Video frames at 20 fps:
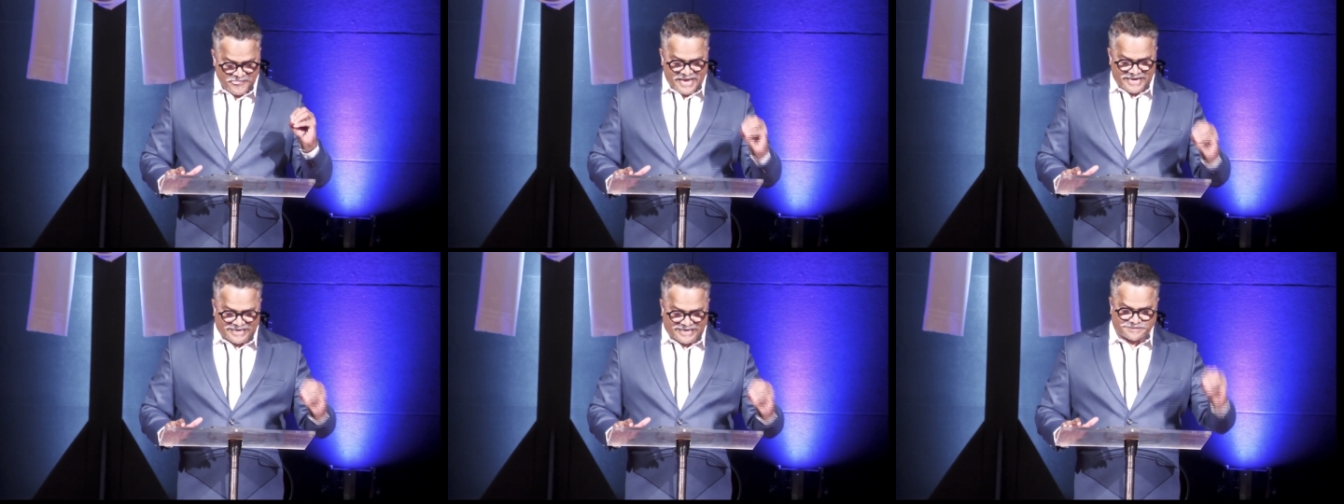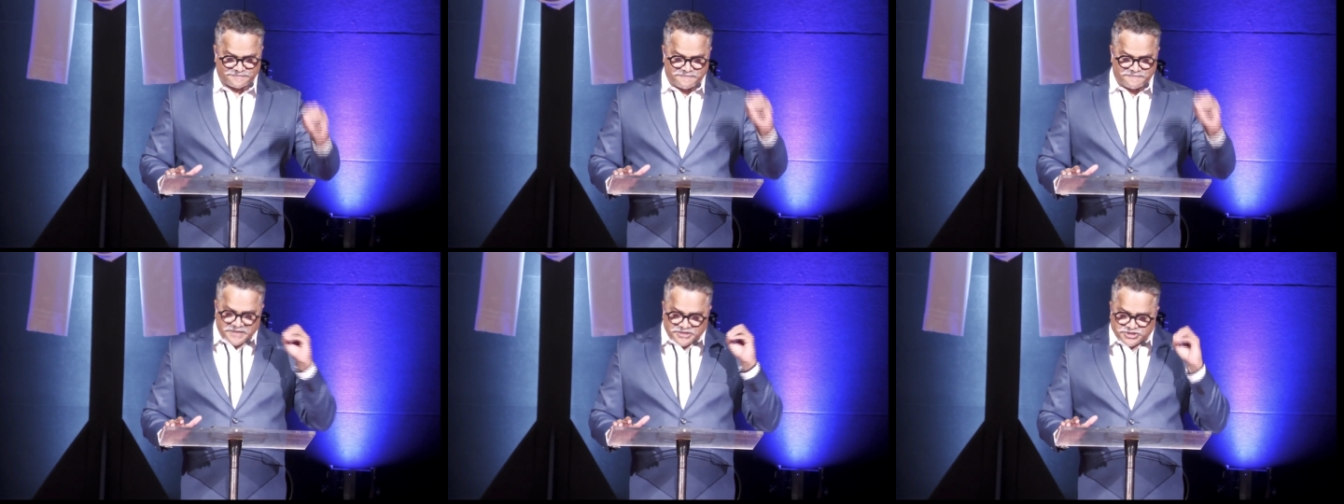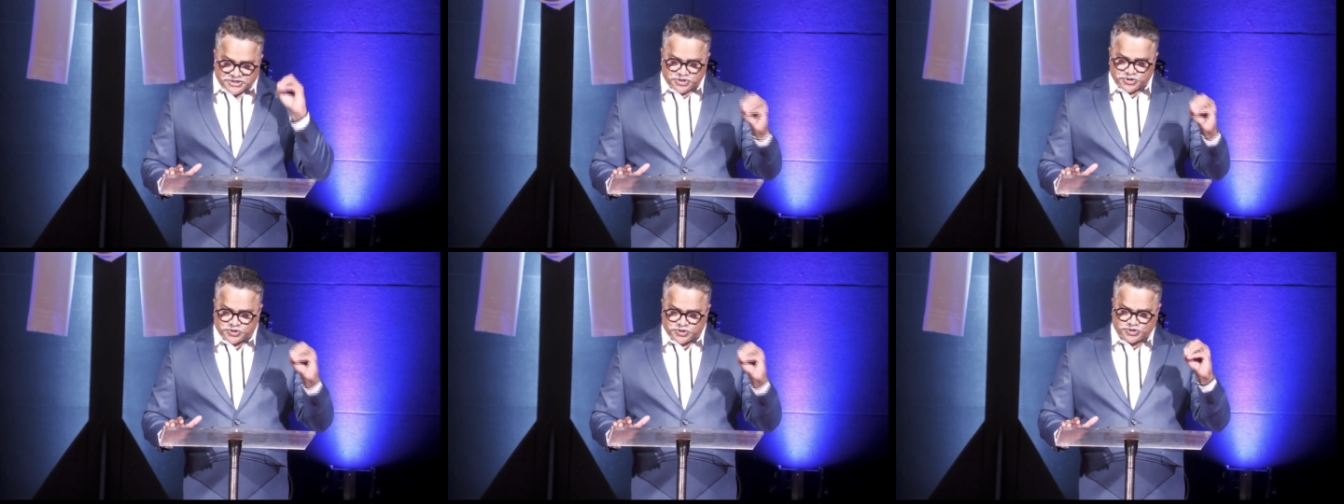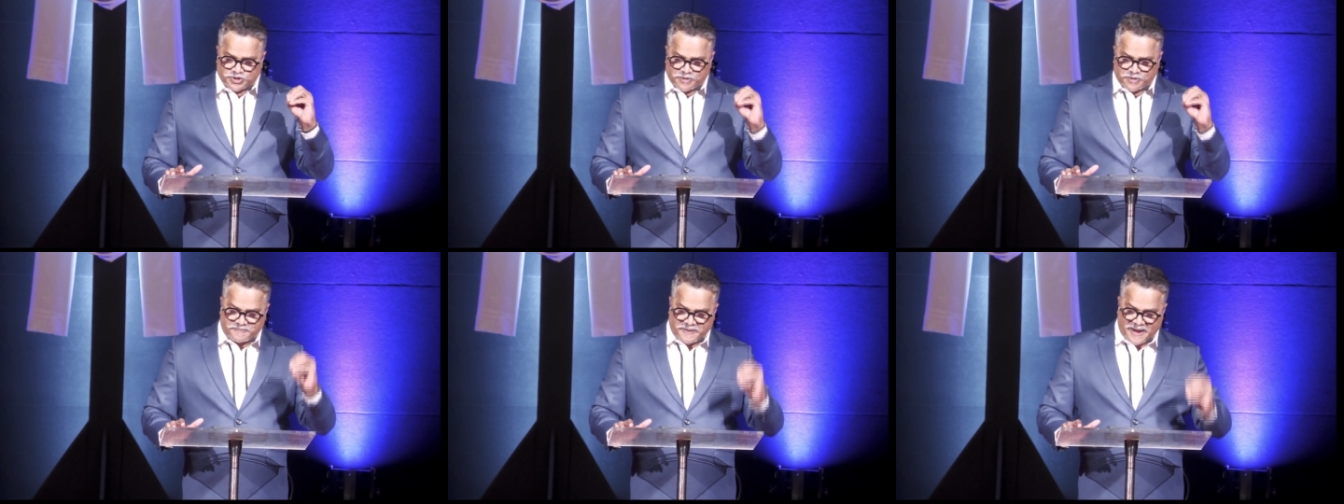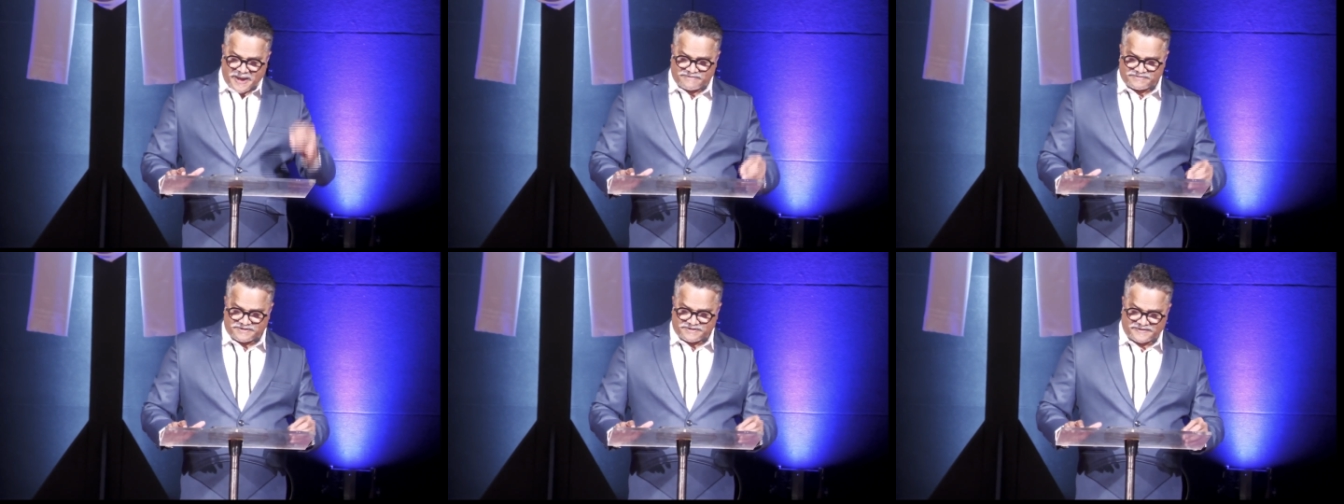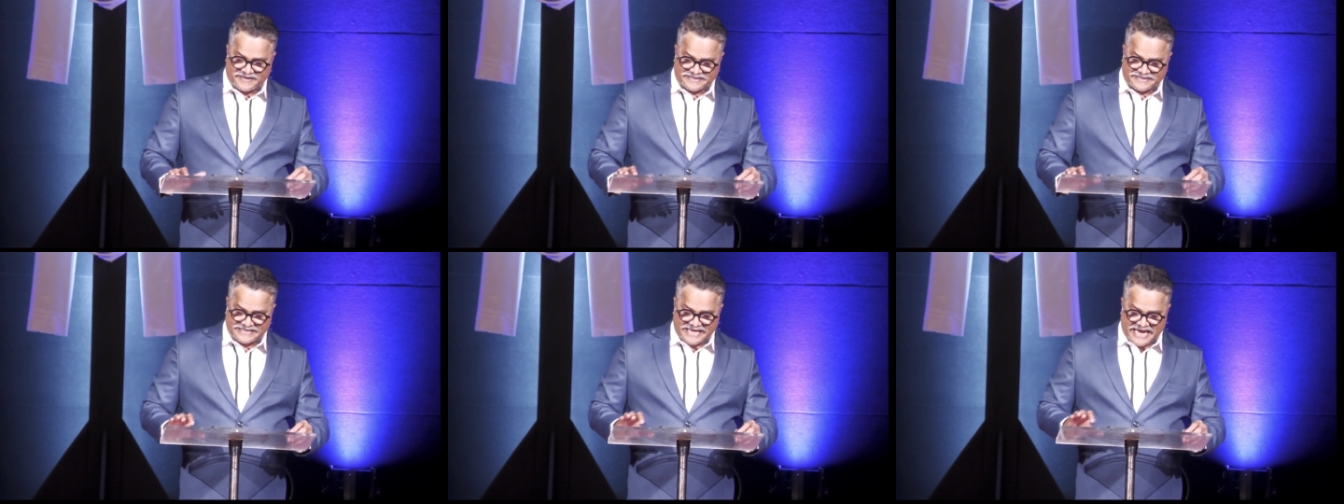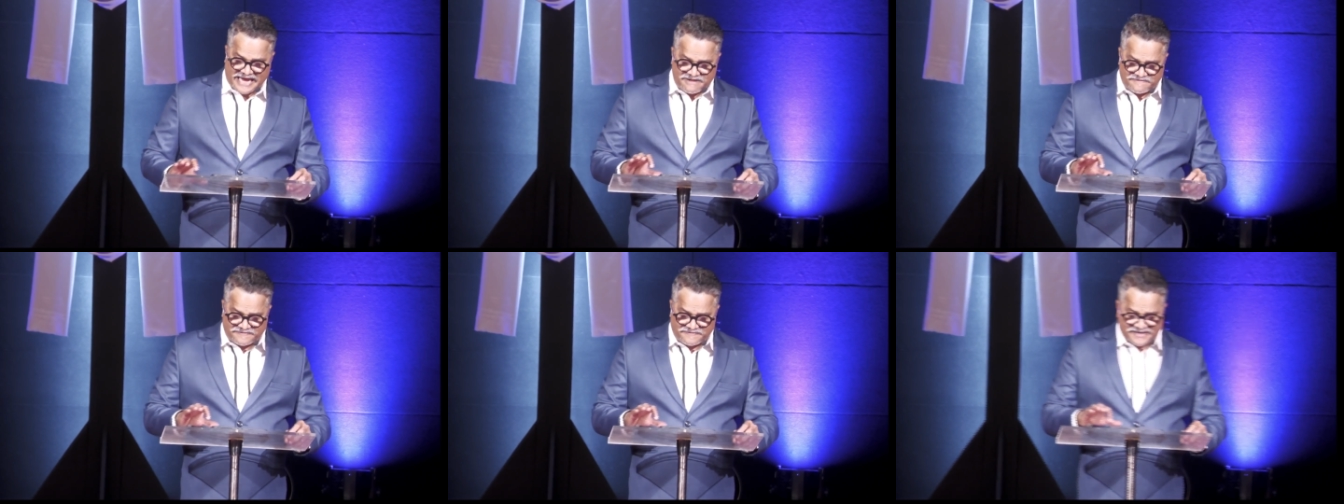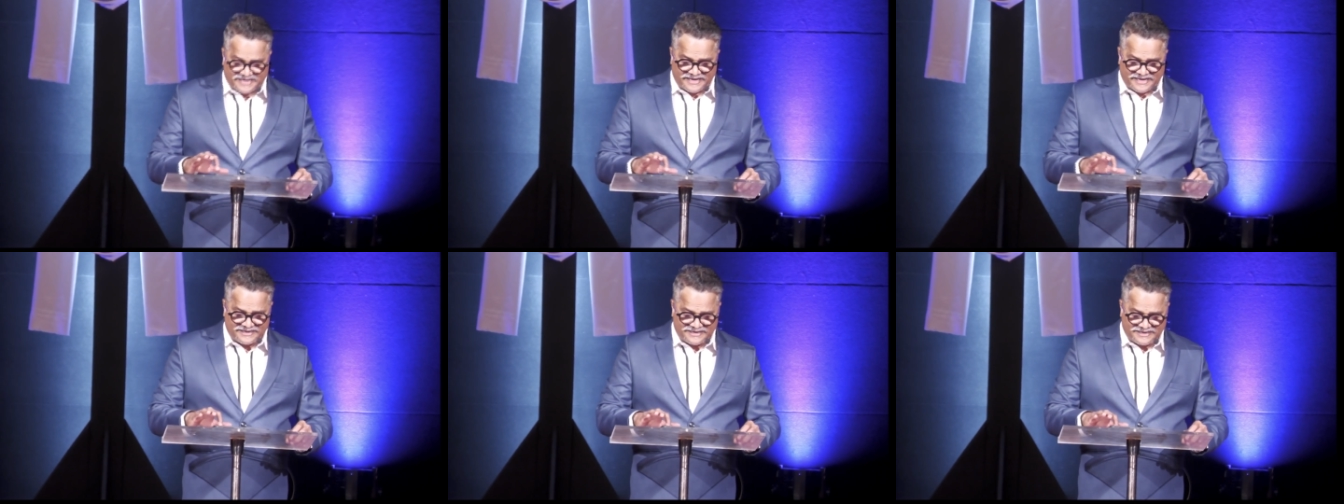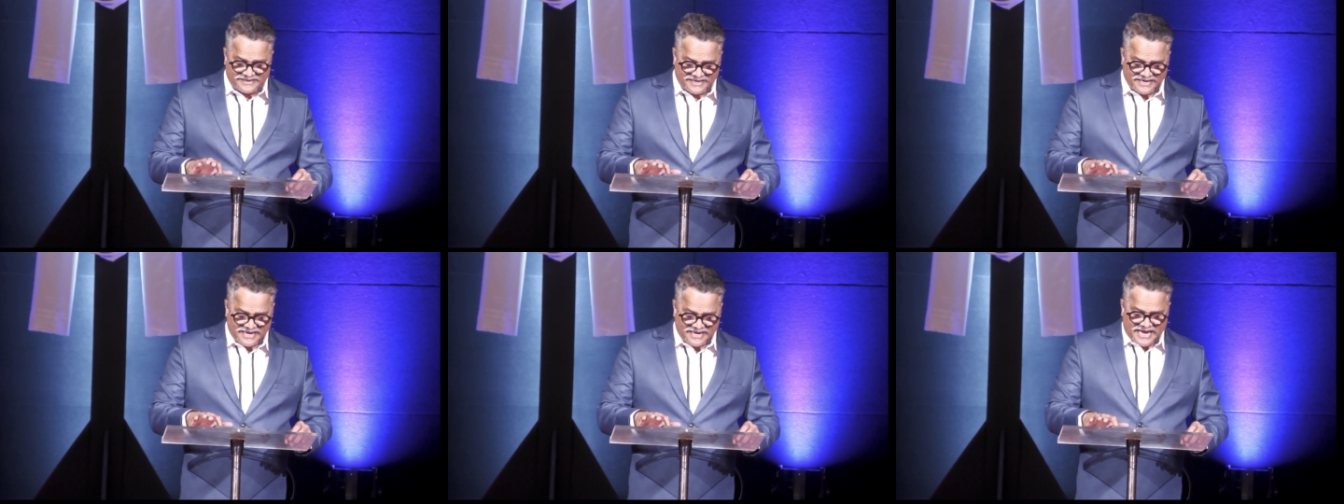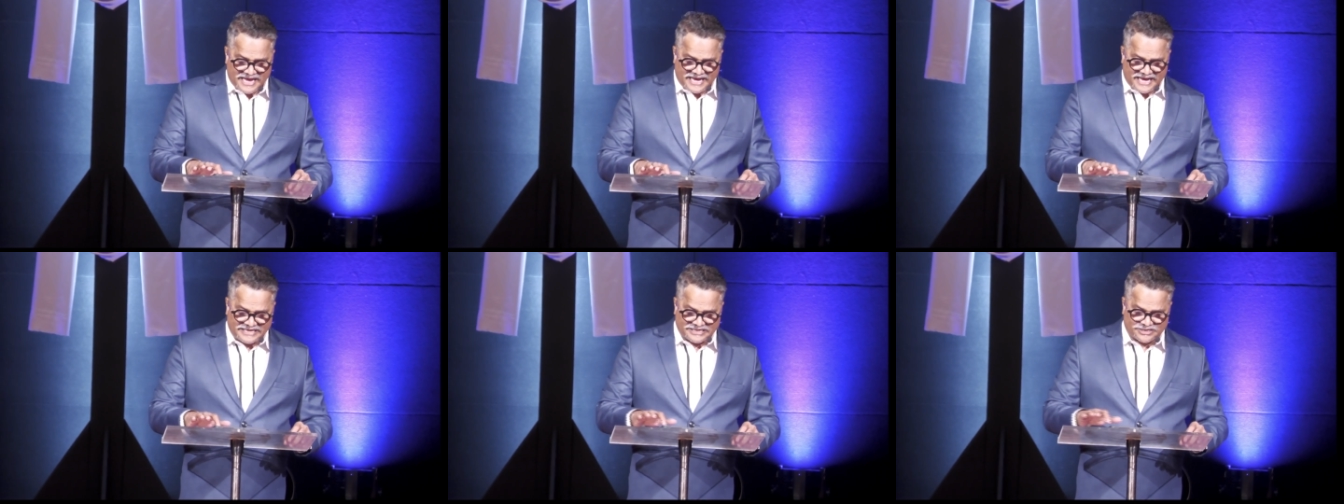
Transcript: His misuse of power was evident in